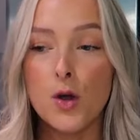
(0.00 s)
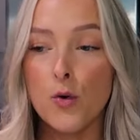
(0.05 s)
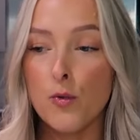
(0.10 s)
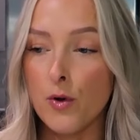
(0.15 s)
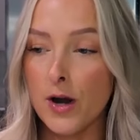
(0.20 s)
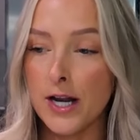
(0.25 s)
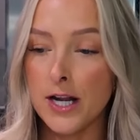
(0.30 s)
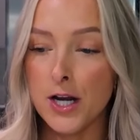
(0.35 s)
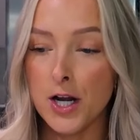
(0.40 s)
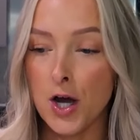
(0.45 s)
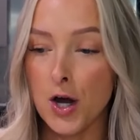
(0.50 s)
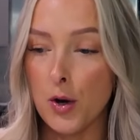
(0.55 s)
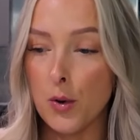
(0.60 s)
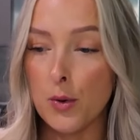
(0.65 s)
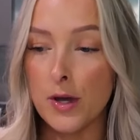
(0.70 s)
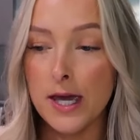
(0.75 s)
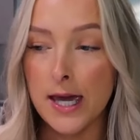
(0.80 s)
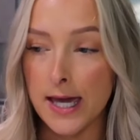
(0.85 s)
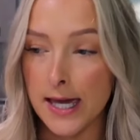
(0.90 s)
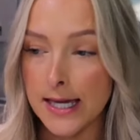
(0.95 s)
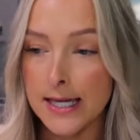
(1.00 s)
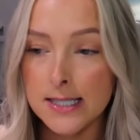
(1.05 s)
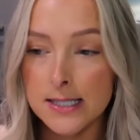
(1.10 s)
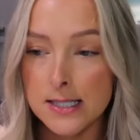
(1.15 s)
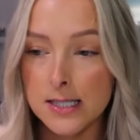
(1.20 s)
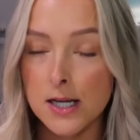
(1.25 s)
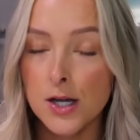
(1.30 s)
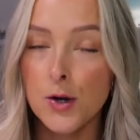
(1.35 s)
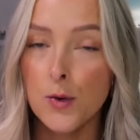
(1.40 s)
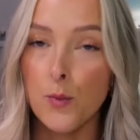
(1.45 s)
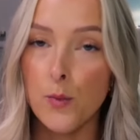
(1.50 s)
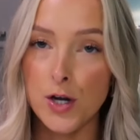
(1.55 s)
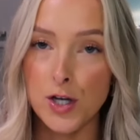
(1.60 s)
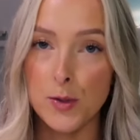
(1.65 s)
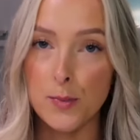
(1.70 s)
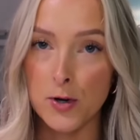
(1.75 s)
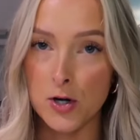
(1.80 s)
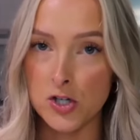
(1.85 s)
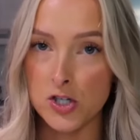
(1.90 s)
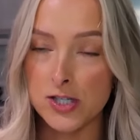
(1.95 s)
ready to go kit when
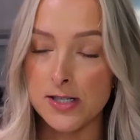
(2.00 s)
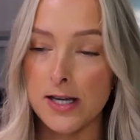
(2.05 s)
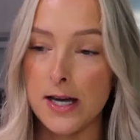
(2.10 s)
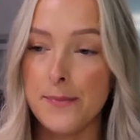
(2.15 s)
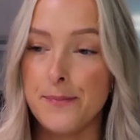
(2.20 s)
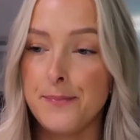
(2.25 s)
you purchase it.